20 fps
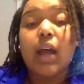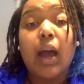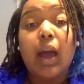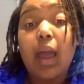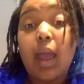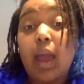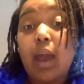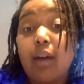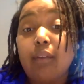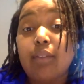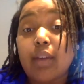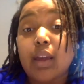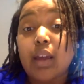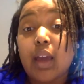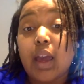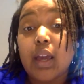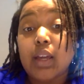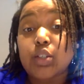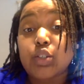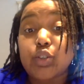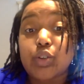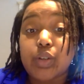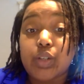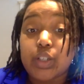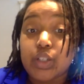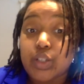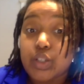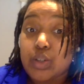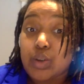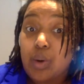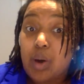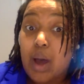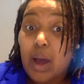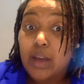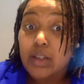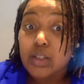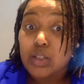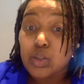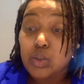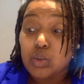having a traditional high
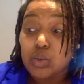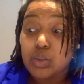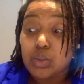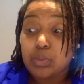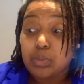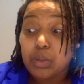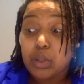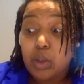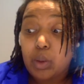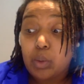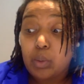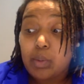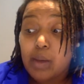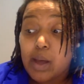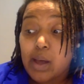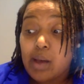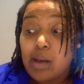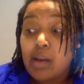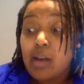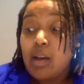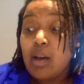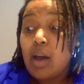school diploma,